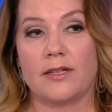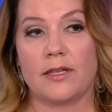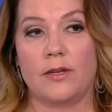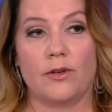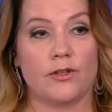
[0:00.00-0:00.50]

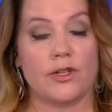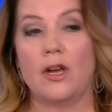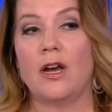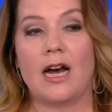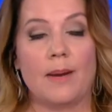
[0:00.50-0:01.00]
prosecutors
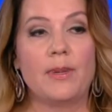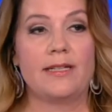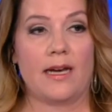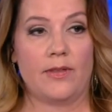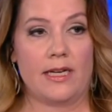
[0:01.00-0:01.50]
up
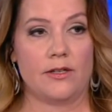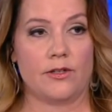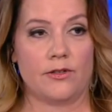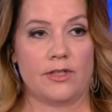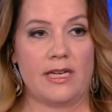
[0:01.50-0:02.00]
and down the
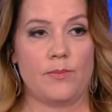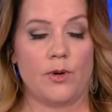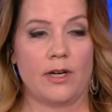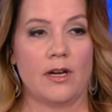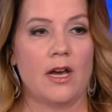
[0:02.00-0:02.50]
Eastern Seaboard.